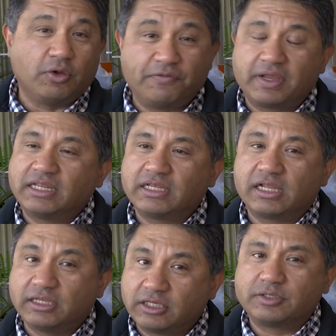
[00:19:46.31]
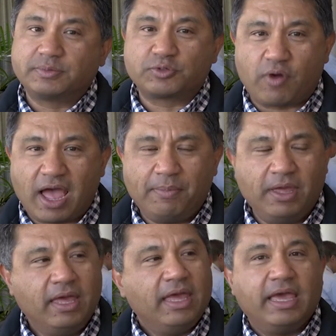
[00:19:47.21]
don't forget to click to
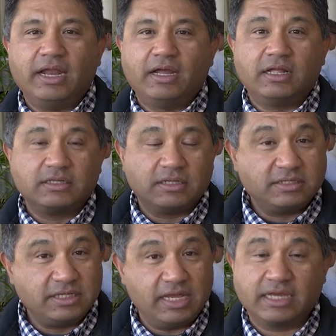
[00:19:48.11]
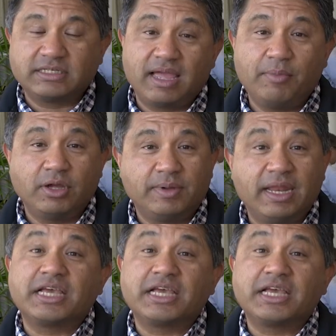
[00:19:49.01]
subscribe, and I'll uh, see you next time on my uh,